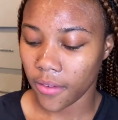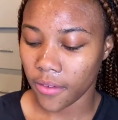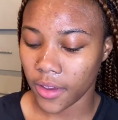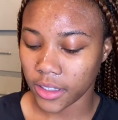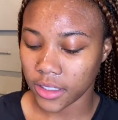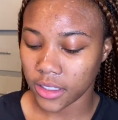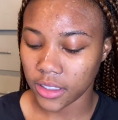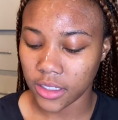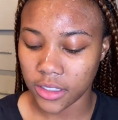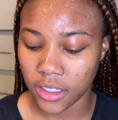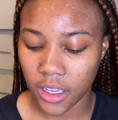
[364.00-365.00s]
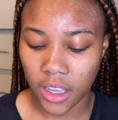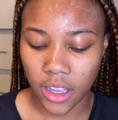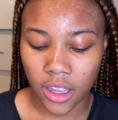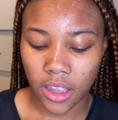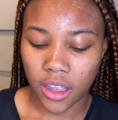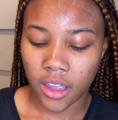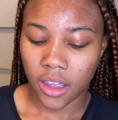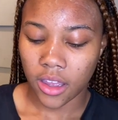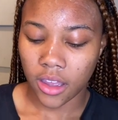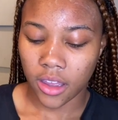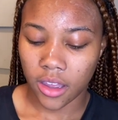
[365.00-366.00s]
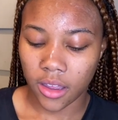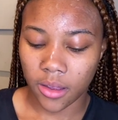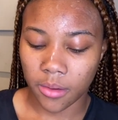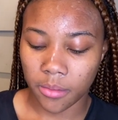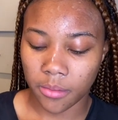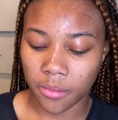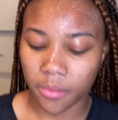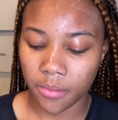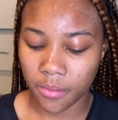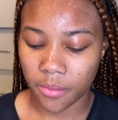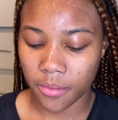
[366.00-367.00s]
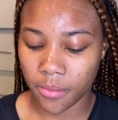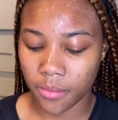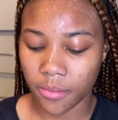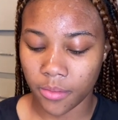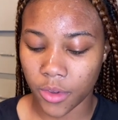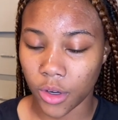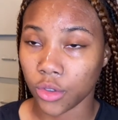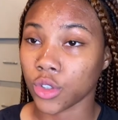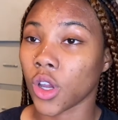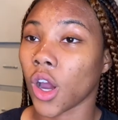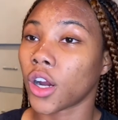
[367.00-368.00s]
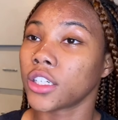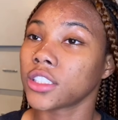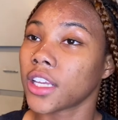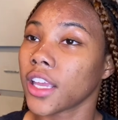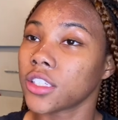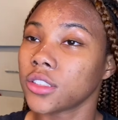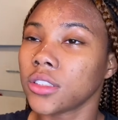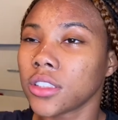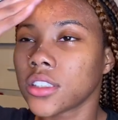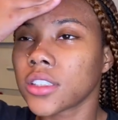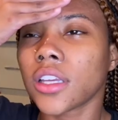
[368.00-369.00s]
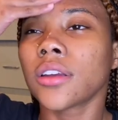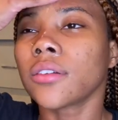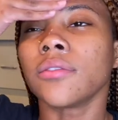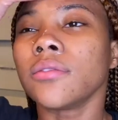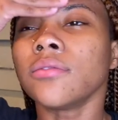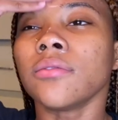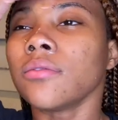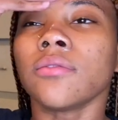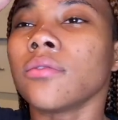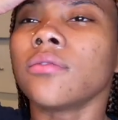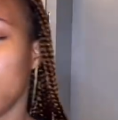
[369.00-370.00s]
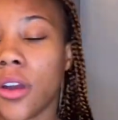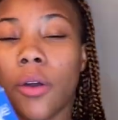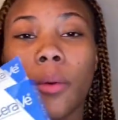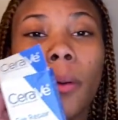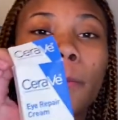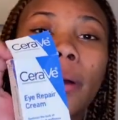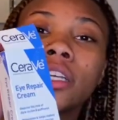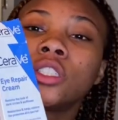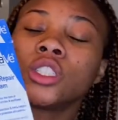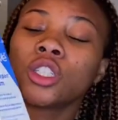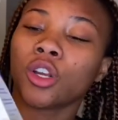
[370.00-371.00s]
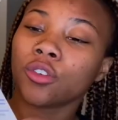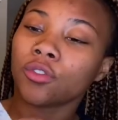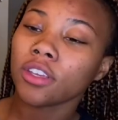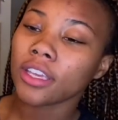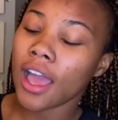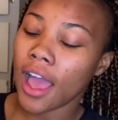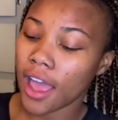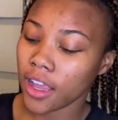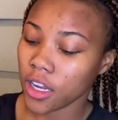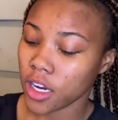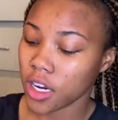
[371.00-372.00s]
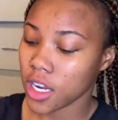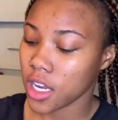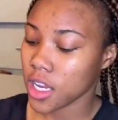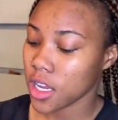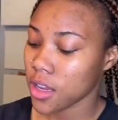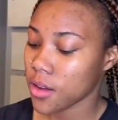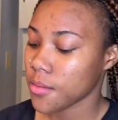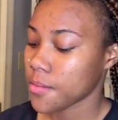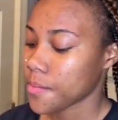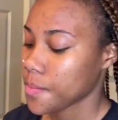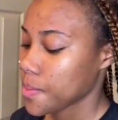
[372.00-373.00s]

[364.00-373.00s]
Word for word: fix these um, little scars, I guess you can say. Going with my CeraVe eye cream.